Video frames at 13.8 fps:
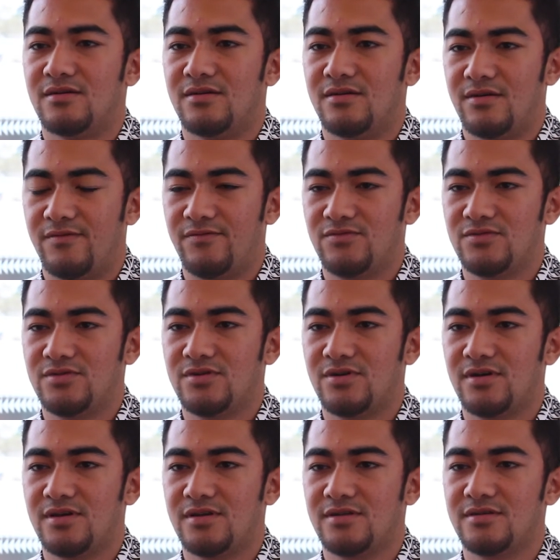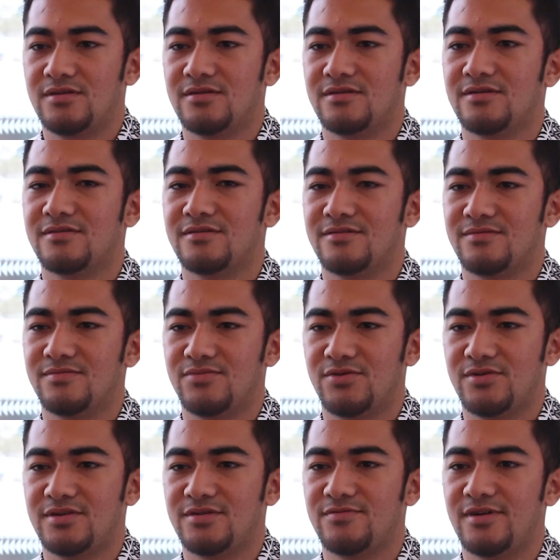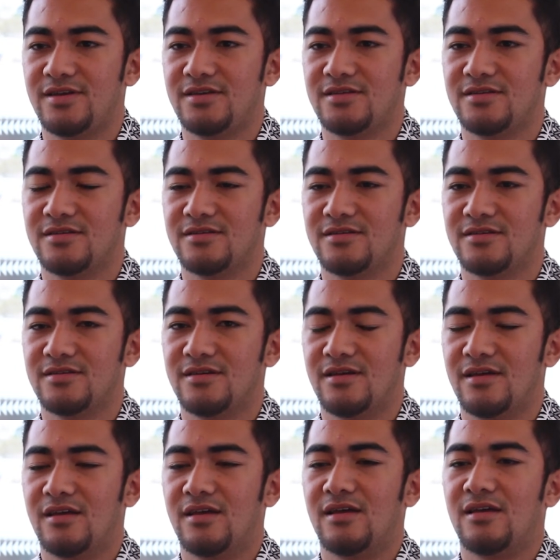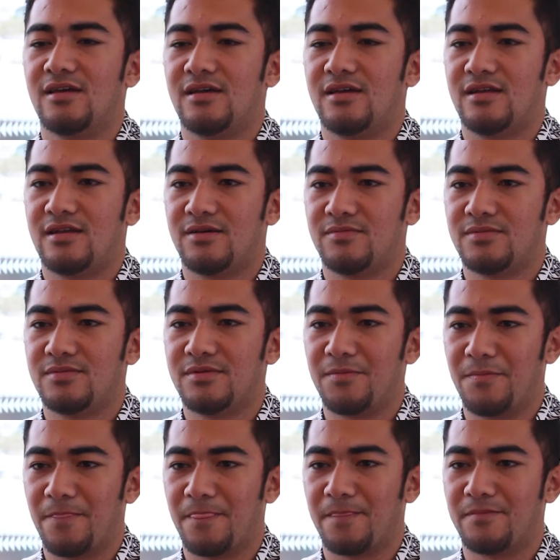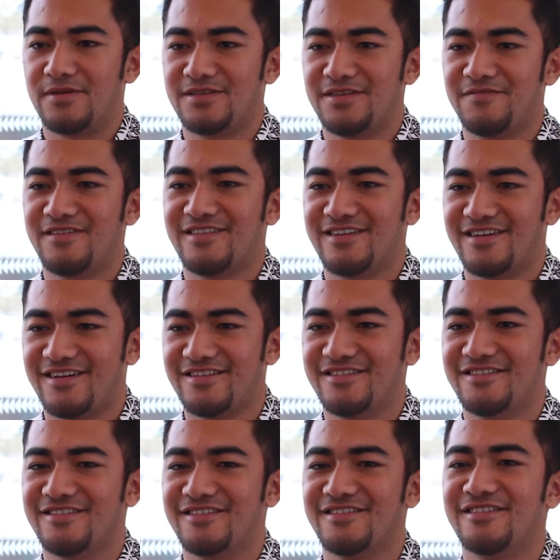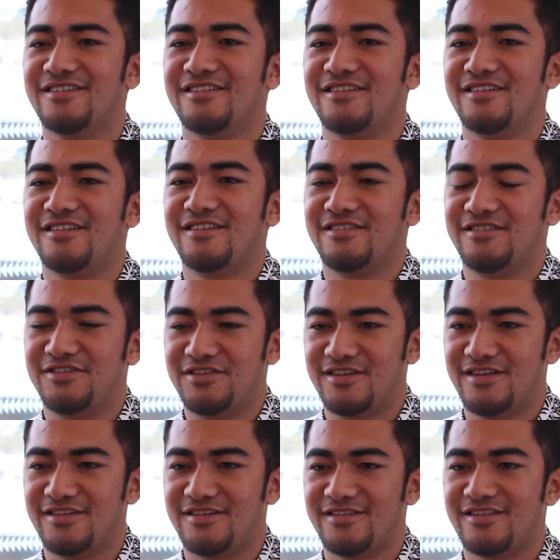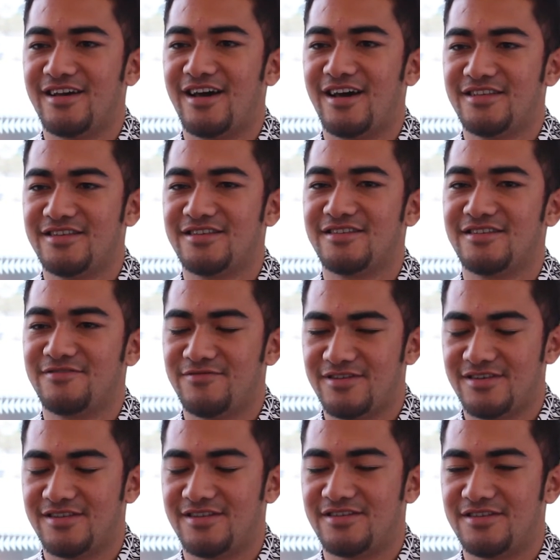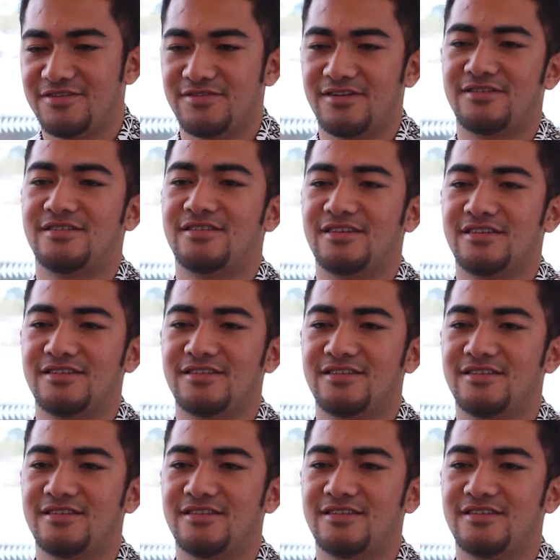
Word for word: full Tongan, born and raised and I'm um, Pacific Dance New Zealand Artist in Residence 2016.